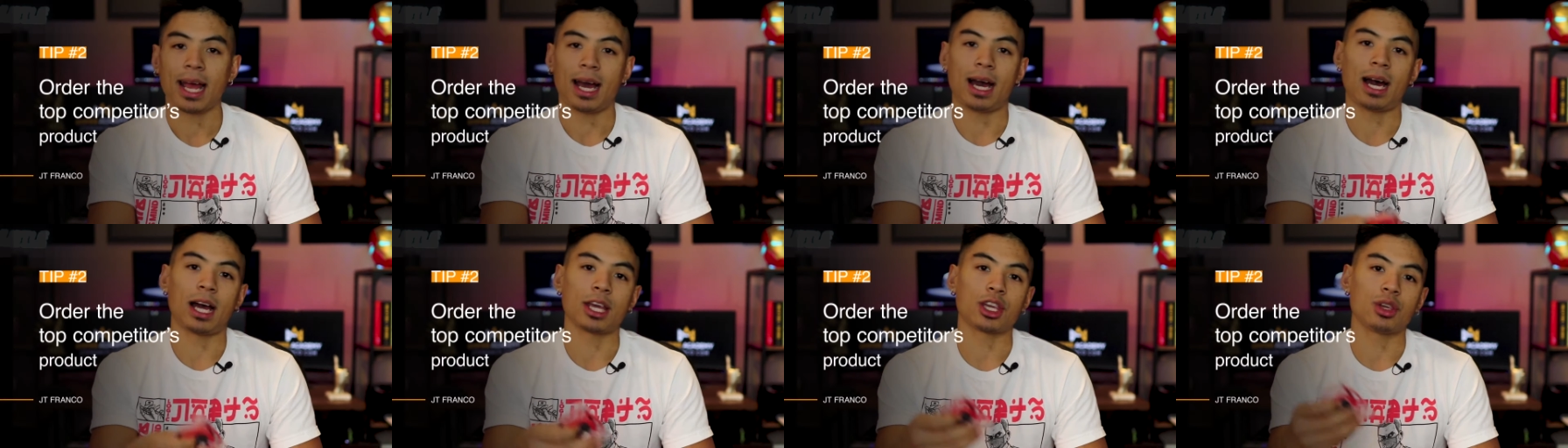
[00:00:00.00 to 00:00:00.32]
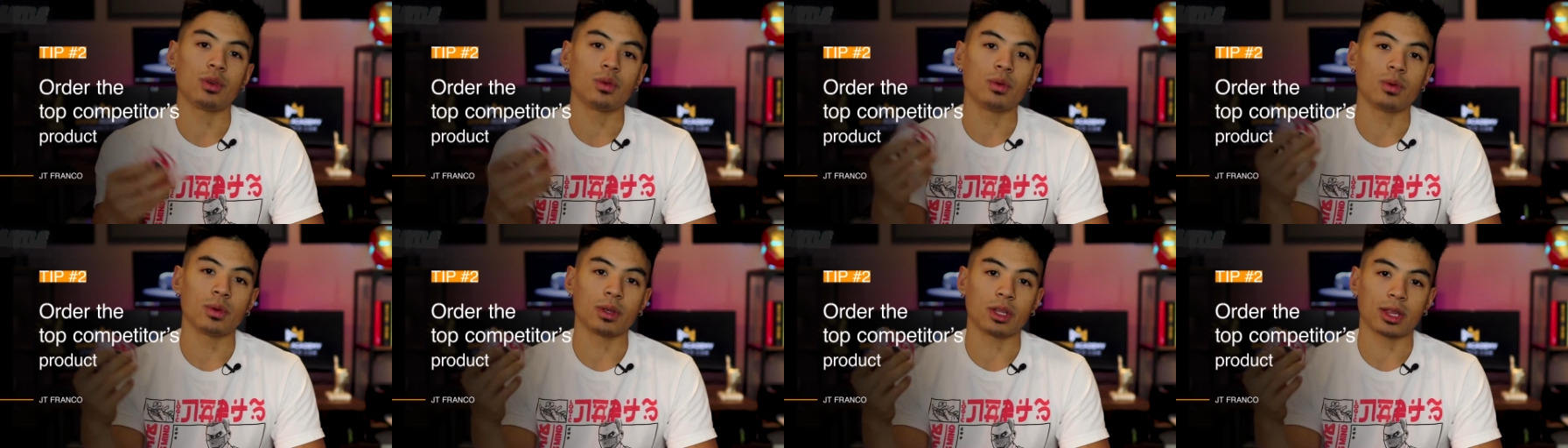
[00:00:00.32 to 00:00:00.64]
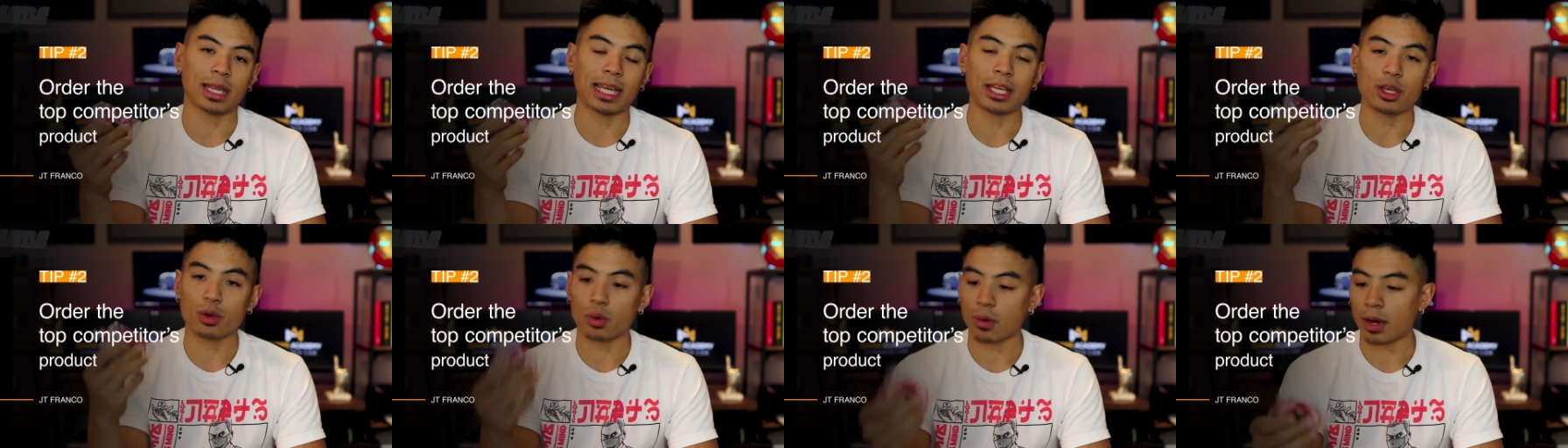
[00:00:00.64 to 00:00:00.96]
uh, you
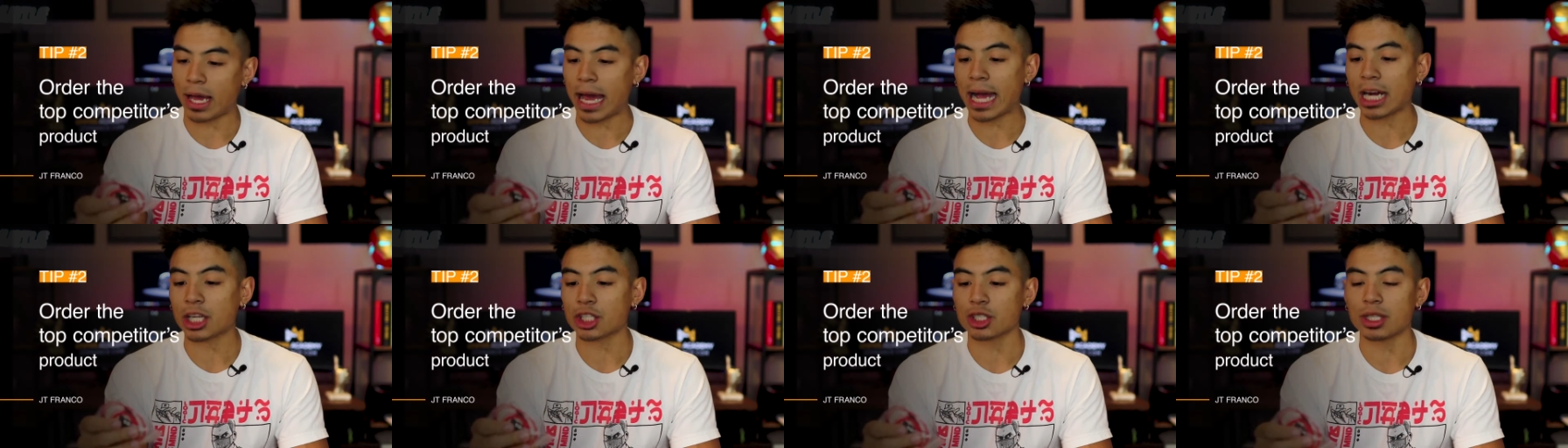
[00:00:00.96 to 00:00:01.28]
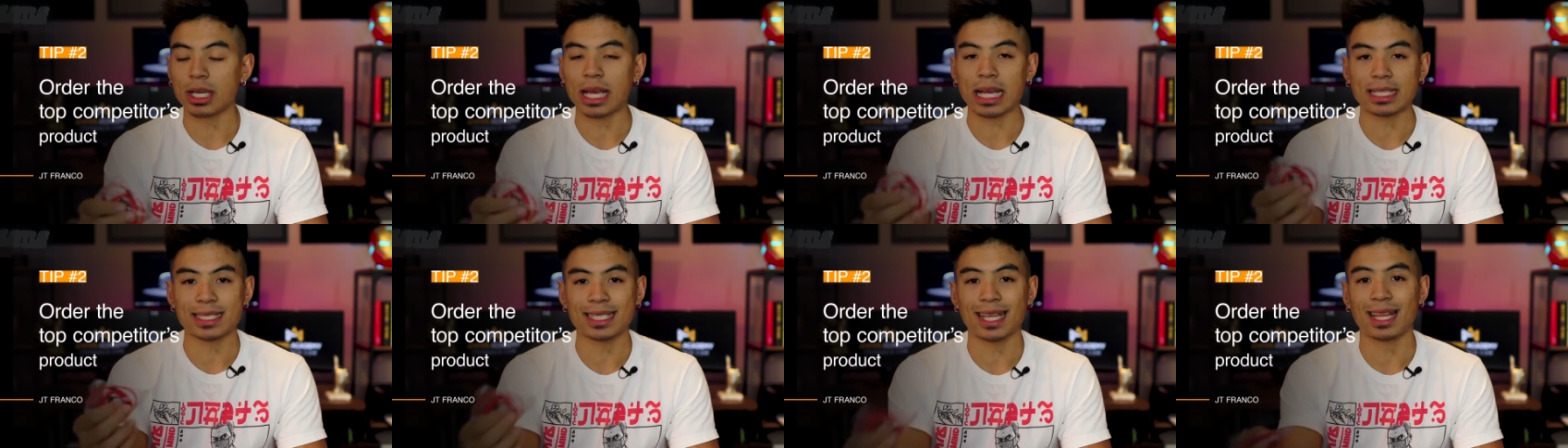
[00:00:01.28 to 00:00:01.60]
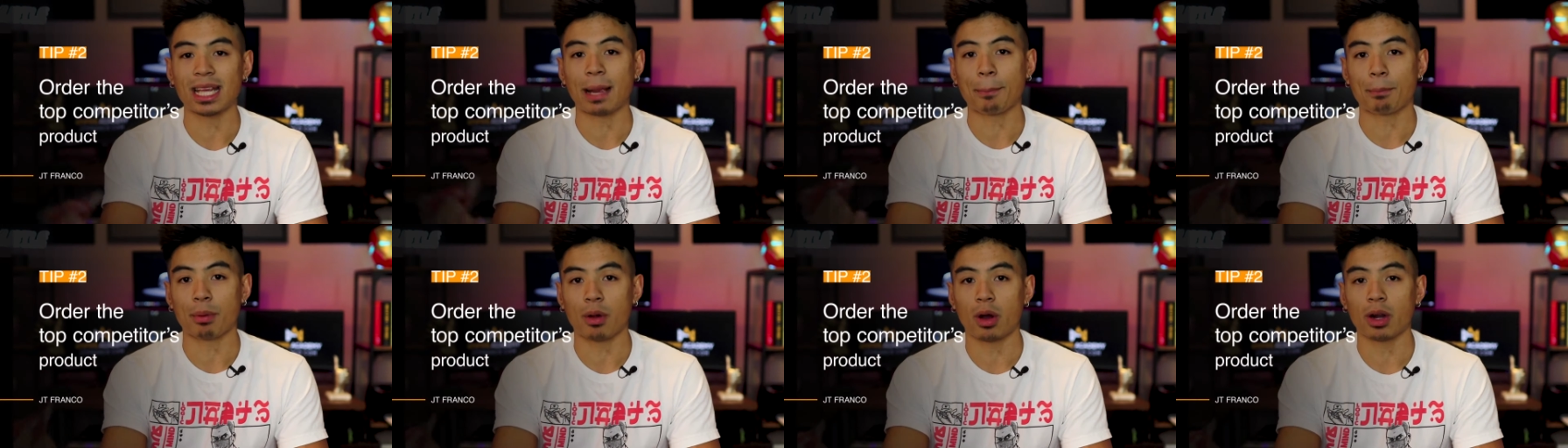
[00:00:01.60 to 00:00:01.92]
that you're actually
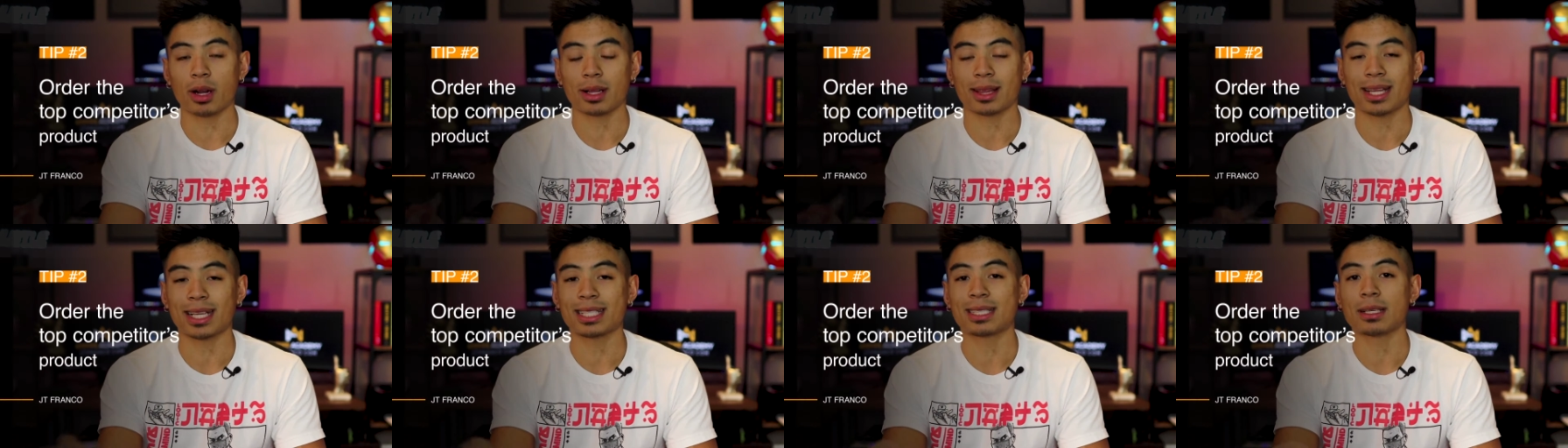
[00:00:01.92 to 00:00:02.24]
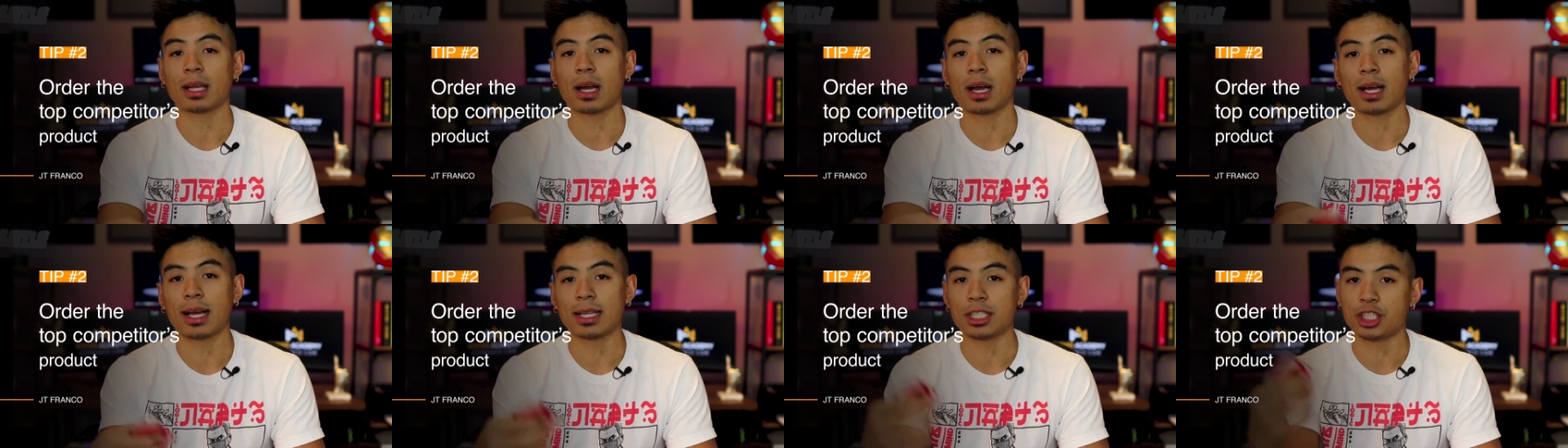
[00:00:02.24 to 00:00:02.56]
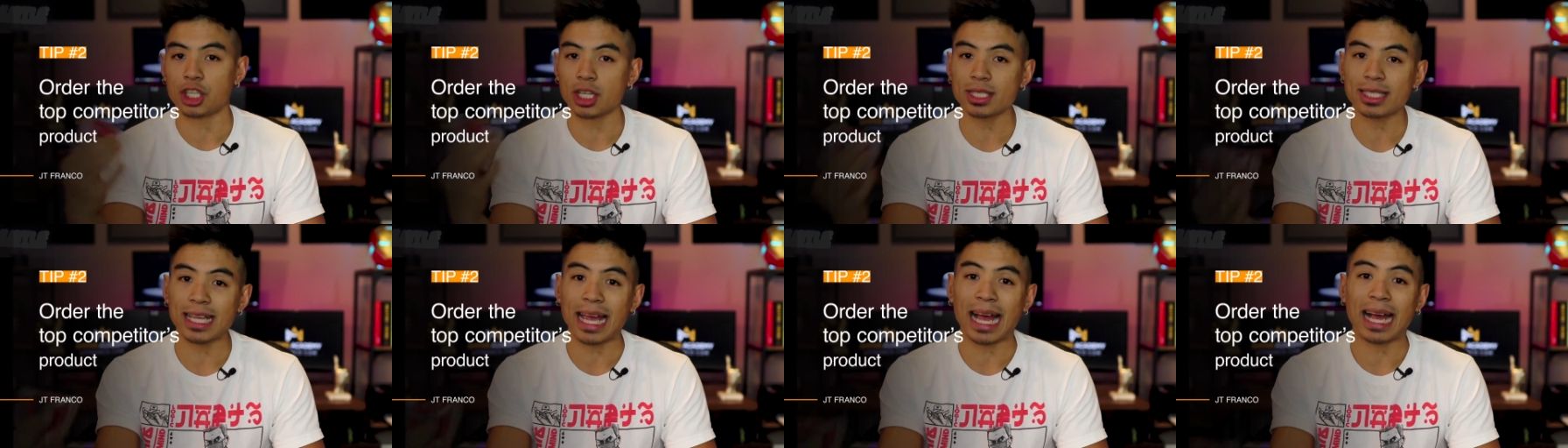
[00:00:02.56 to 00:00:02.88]
selling a product that's
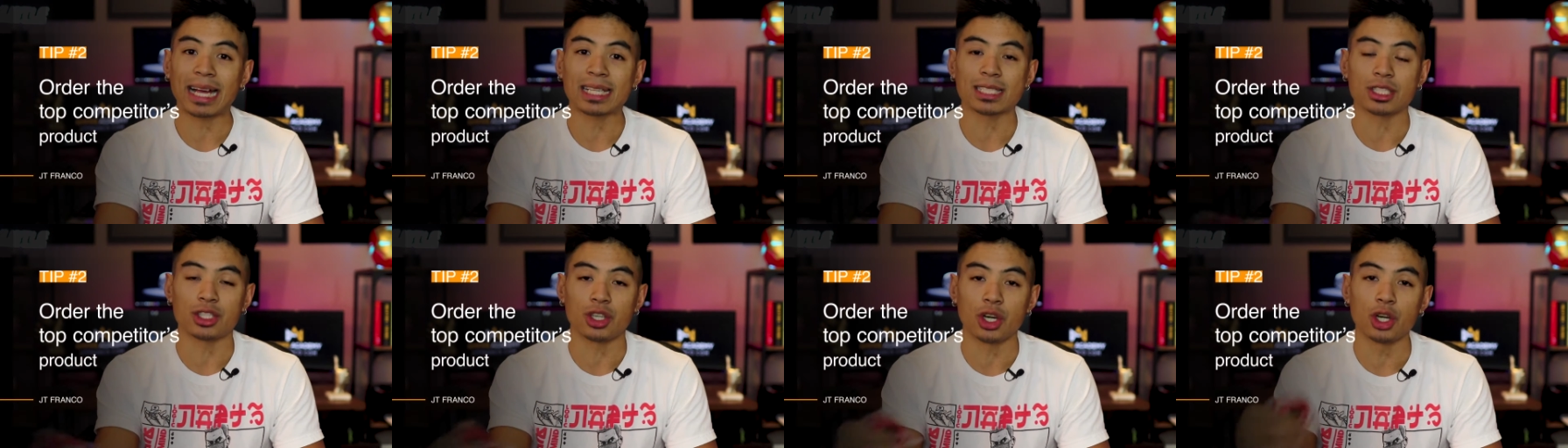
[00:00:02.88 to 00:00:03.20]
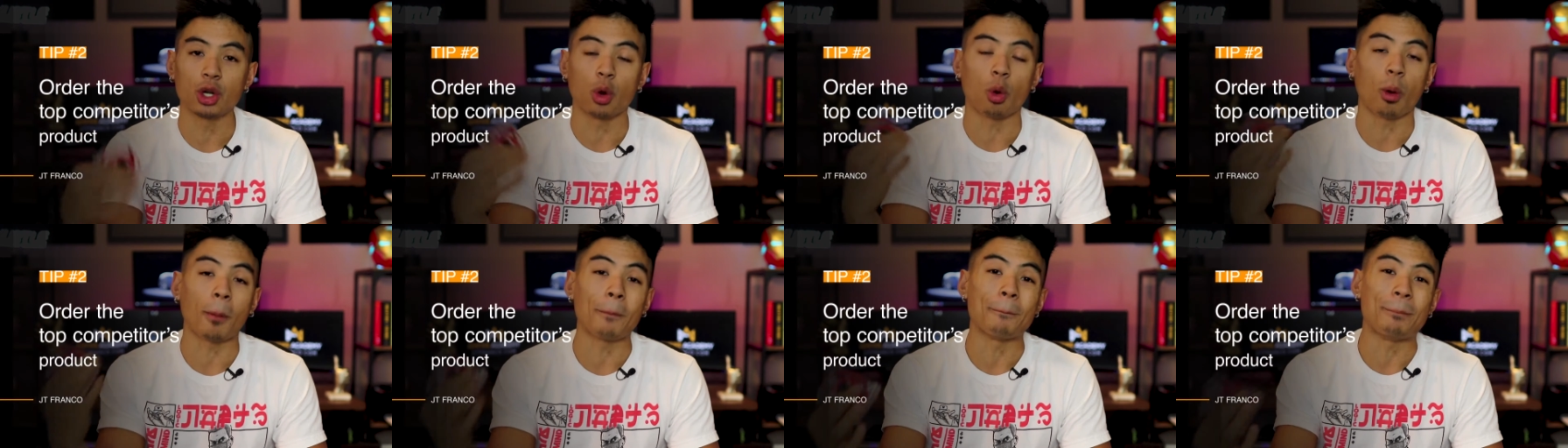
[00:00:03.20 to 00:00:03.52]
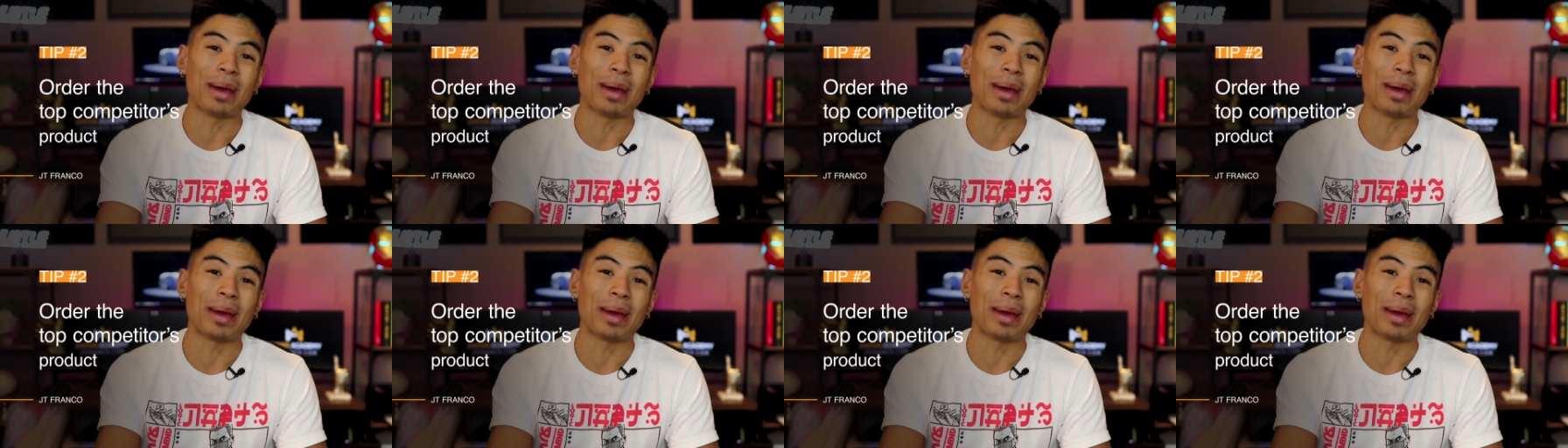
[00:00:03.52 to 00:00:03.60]
just as good or